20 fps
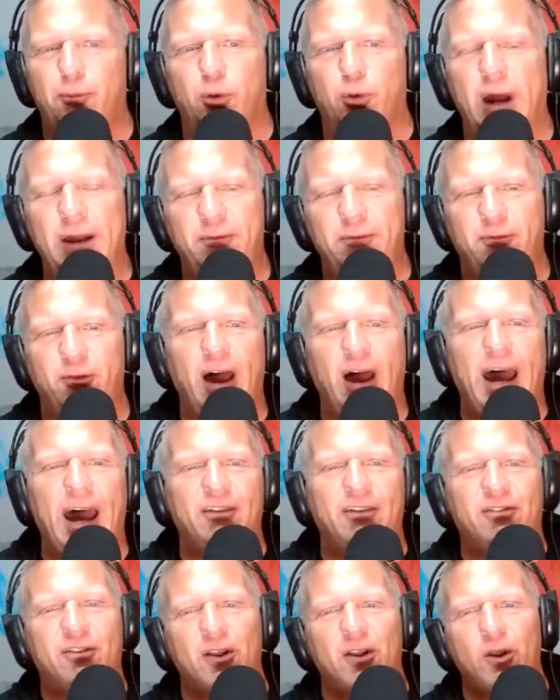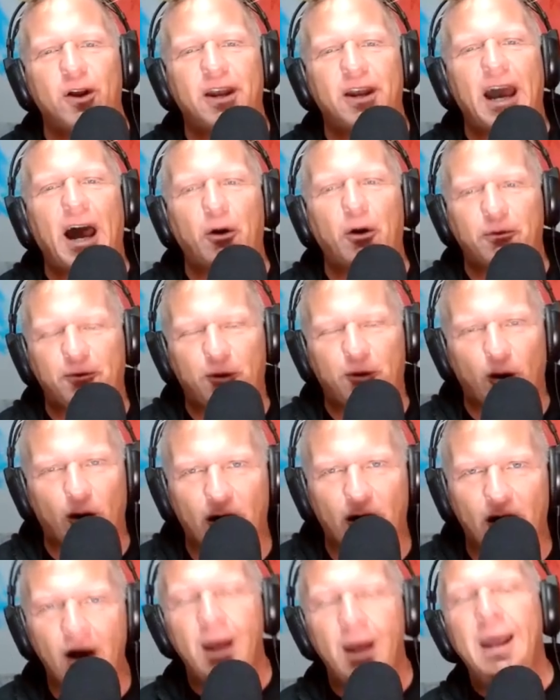red flags to look out
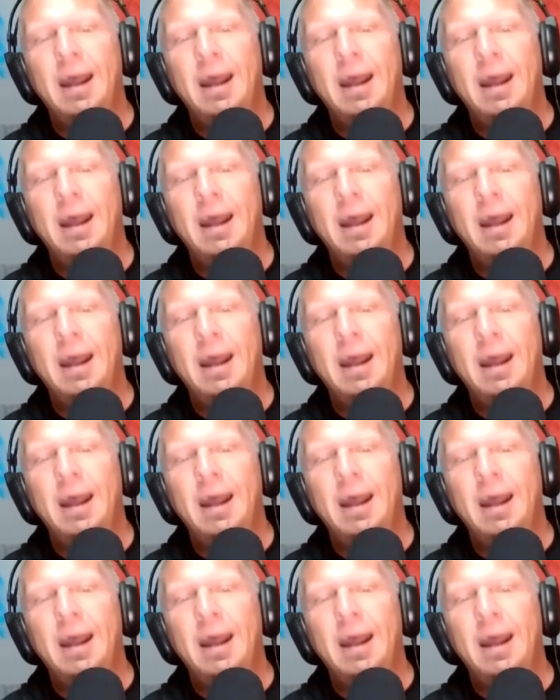for,